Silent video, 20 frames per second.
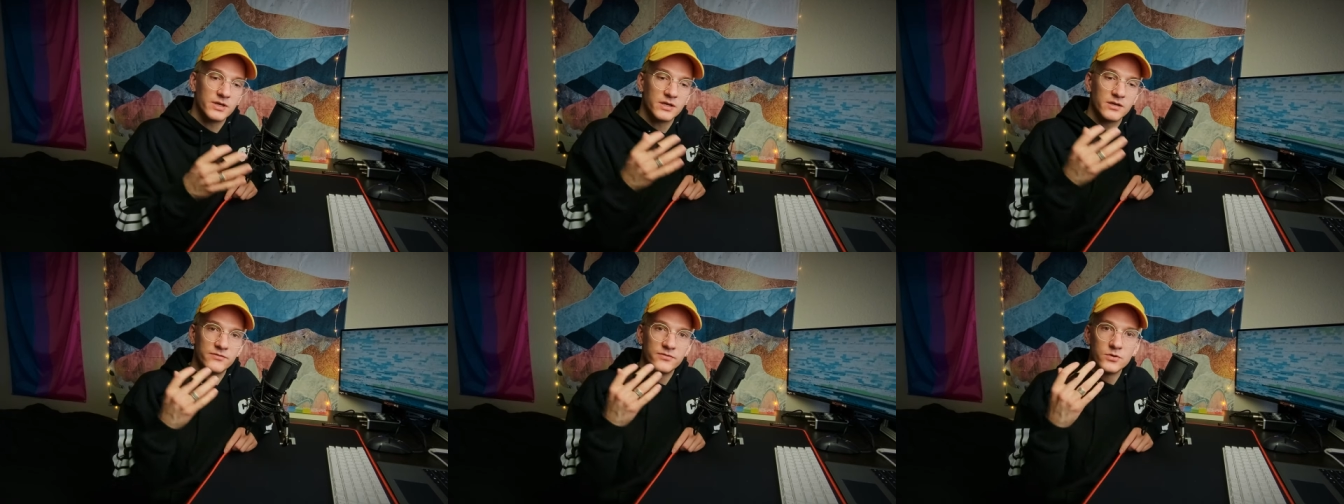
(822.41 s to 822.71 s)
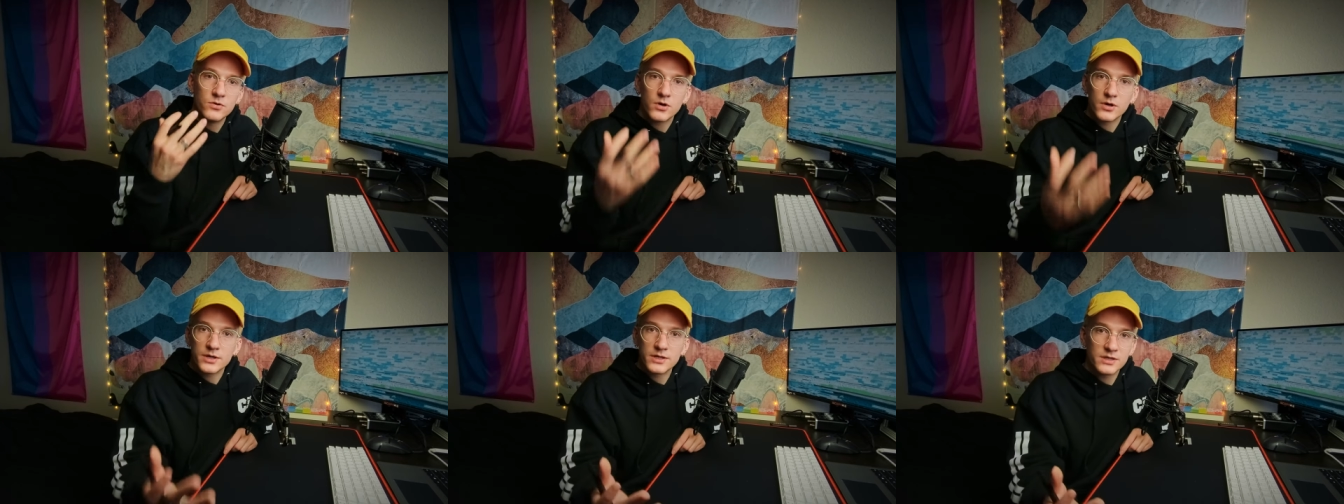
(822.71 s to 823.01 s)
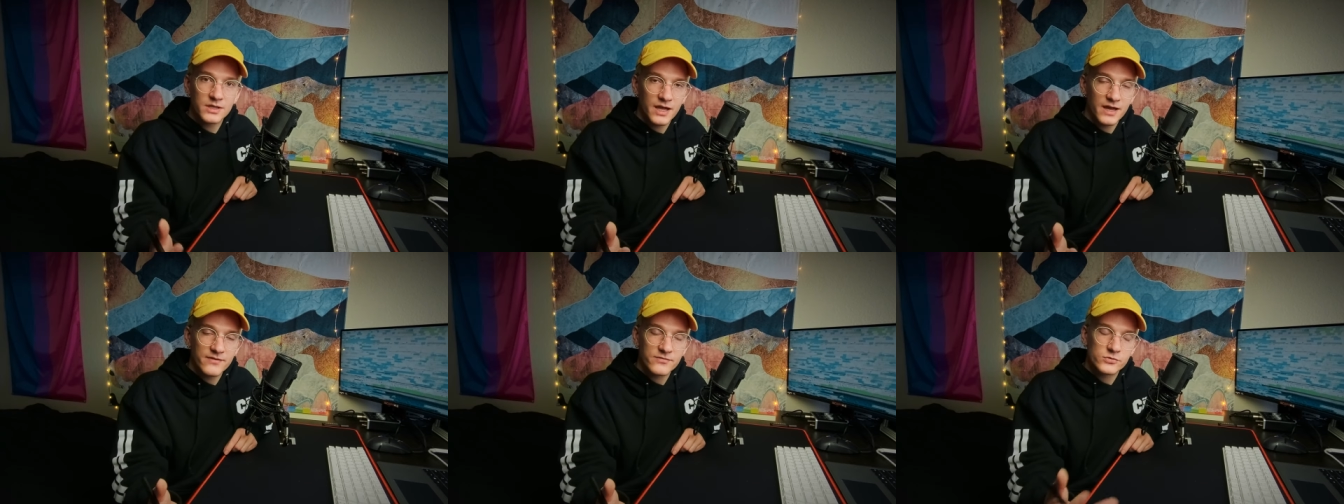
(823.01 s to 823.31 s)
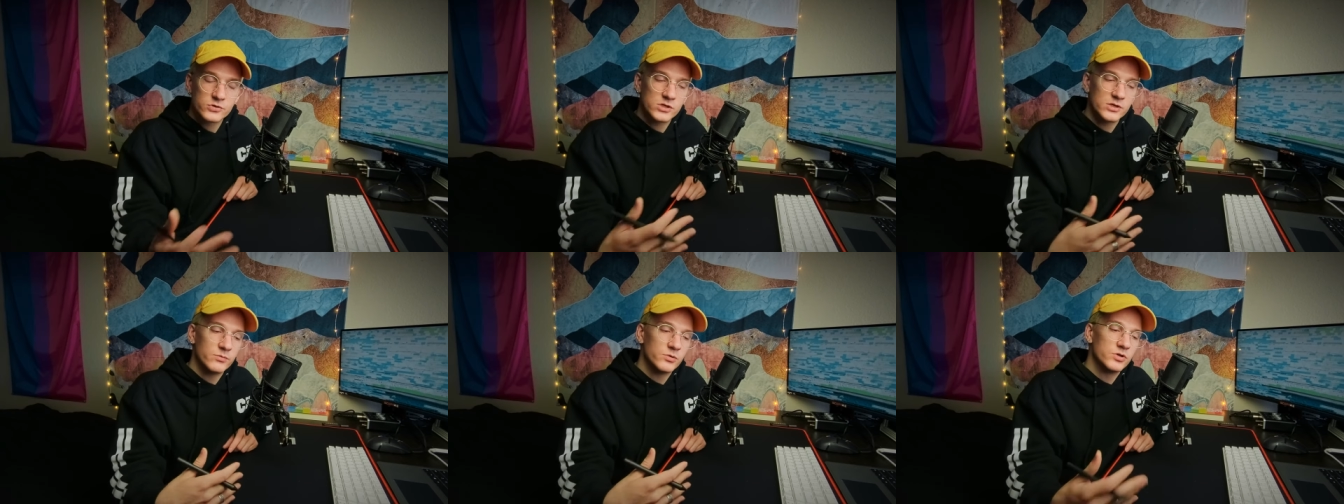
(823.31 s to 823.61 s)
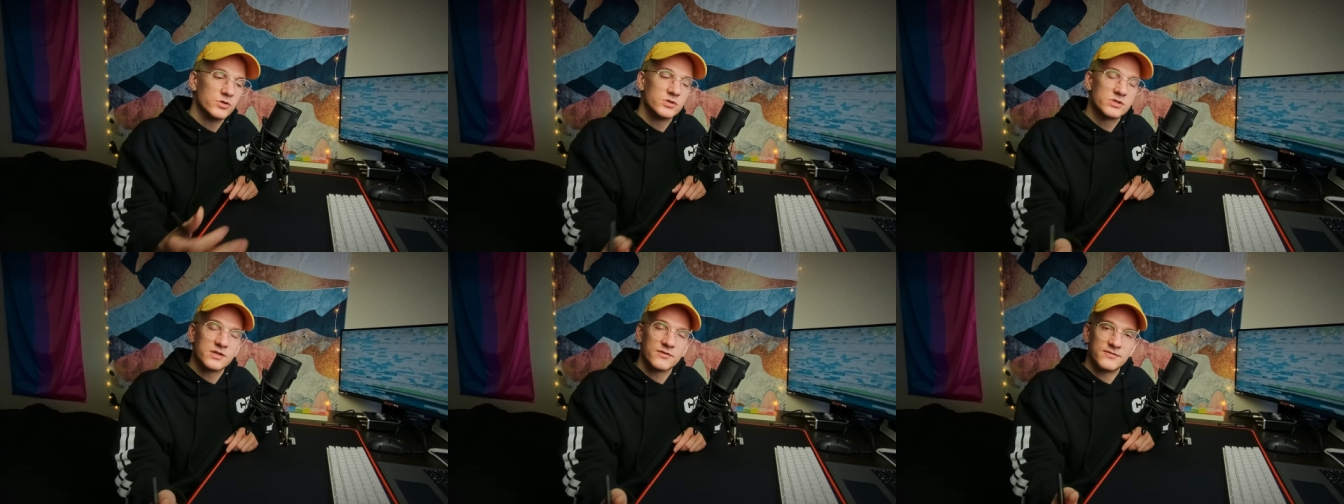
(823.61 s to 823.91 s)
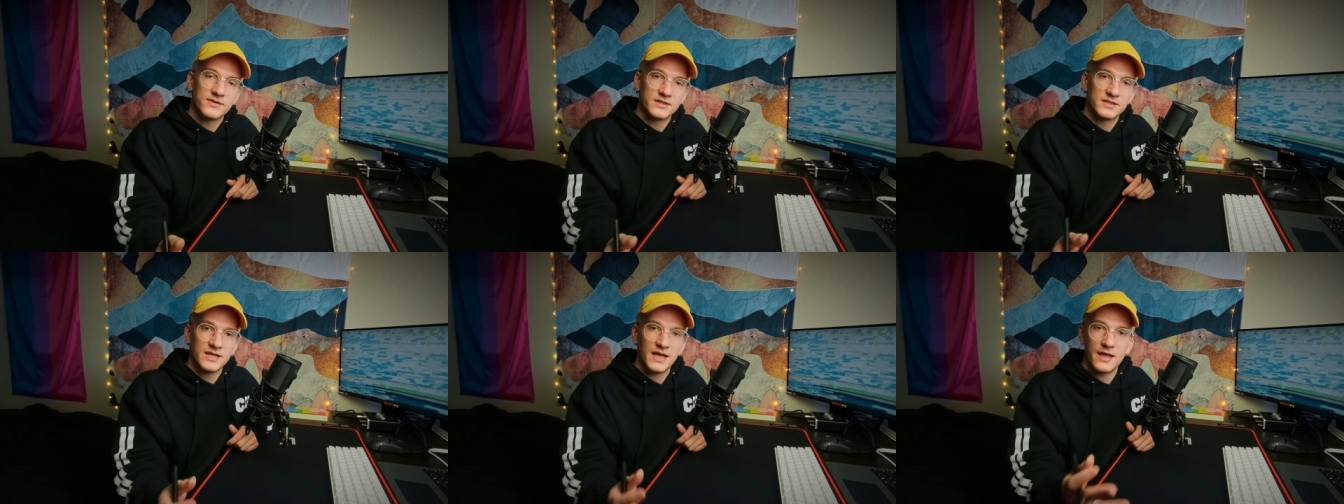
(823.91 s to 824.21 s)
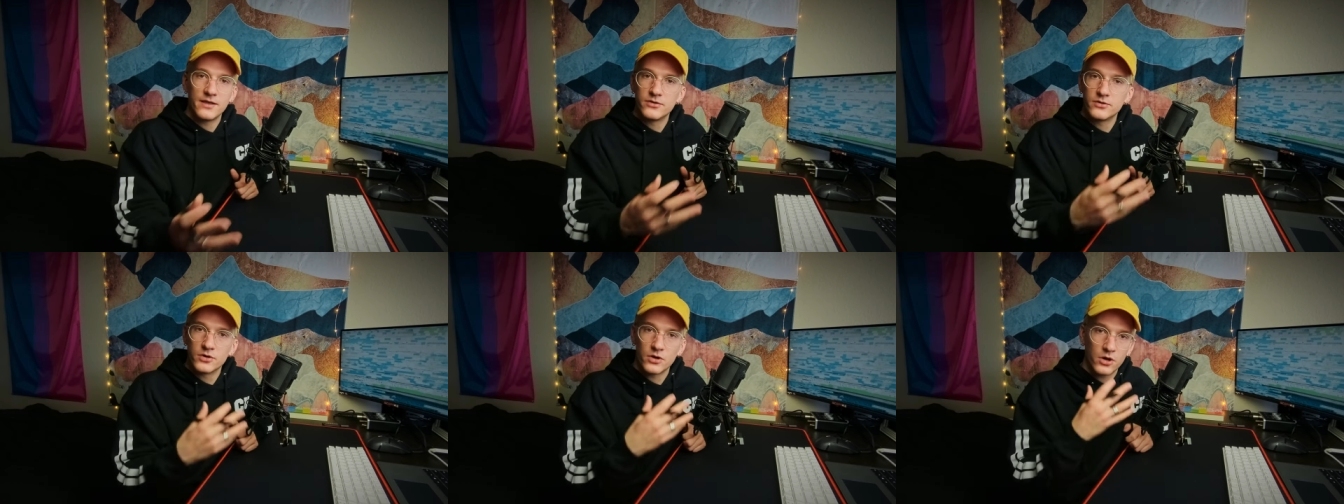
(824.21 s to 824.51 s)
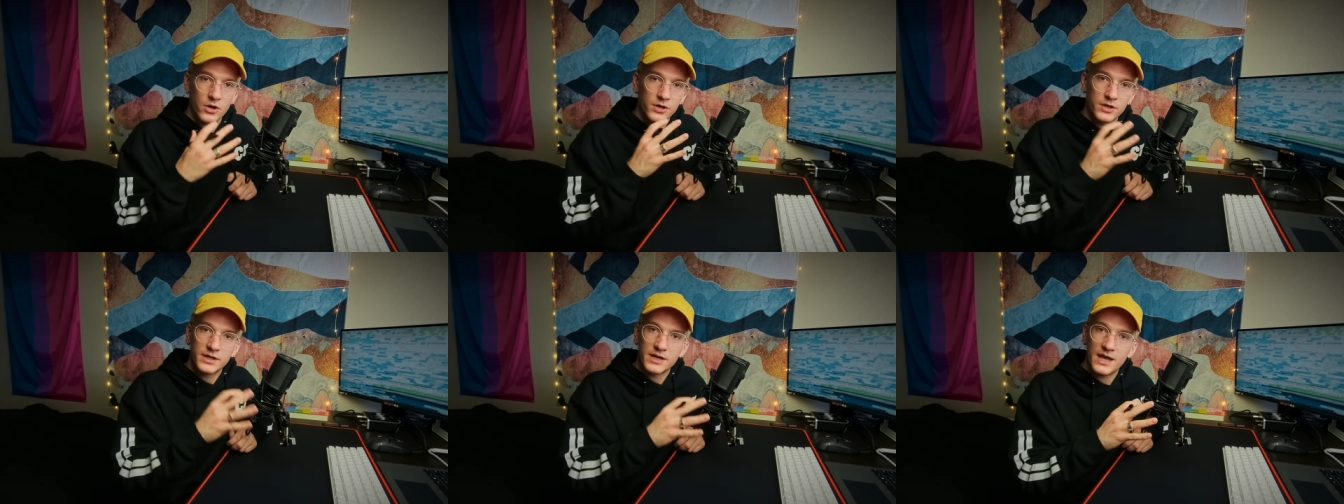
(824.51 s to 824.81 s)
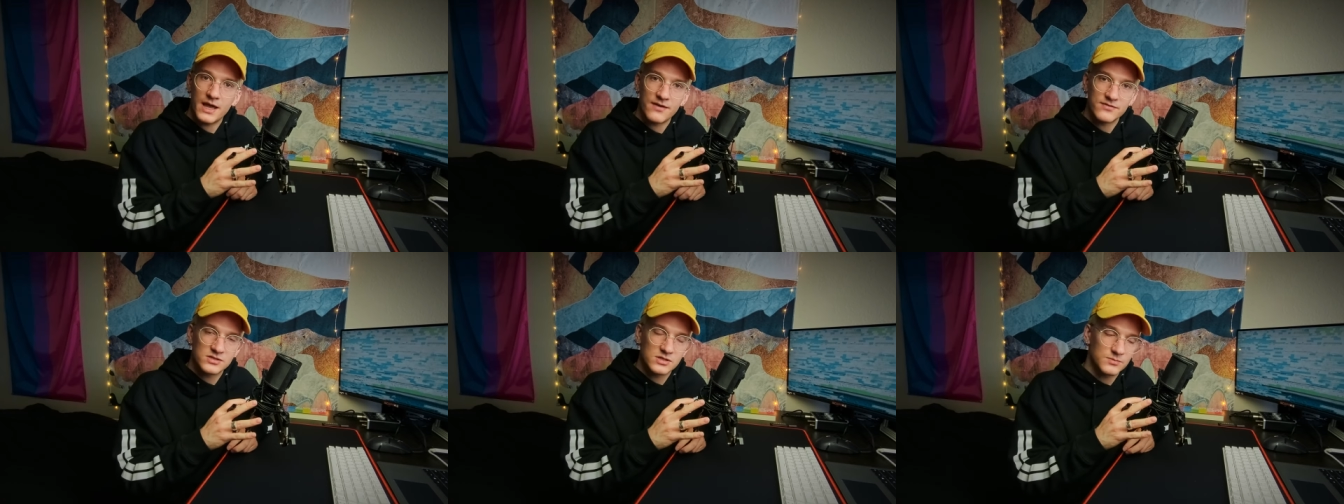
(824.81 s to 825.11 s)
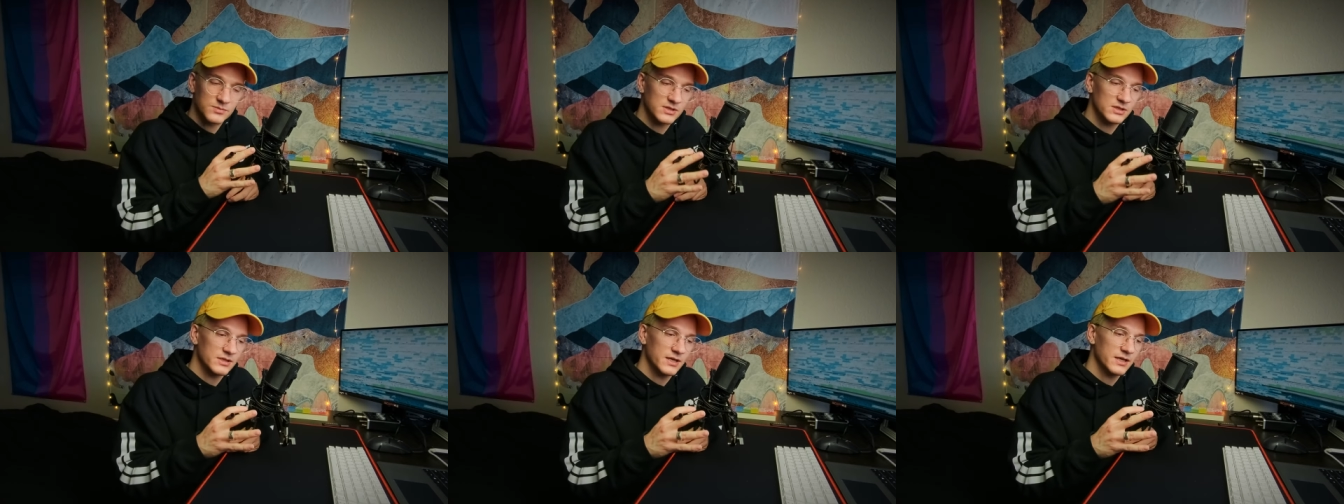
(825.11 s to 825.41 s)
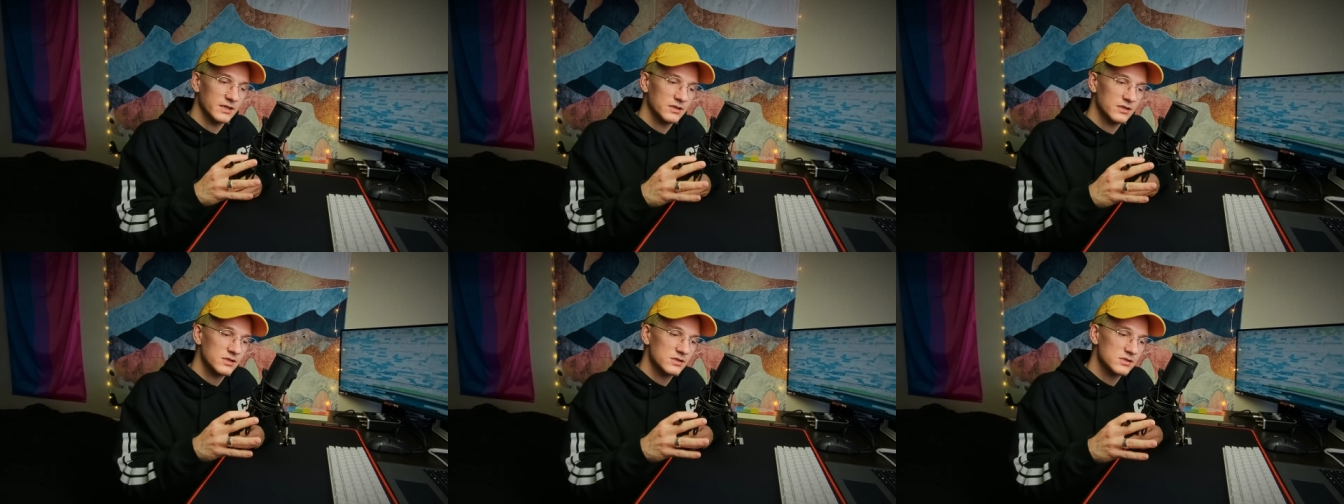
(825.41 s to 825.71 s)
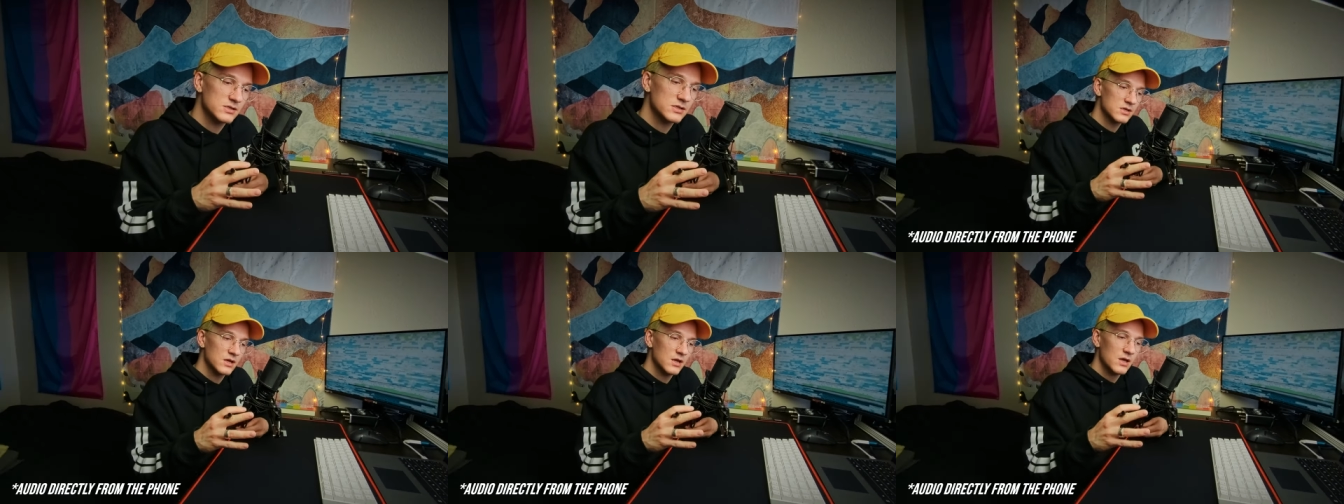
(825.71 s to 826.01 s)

and if you already live stream or do stuff like that, you're already going to have something like this.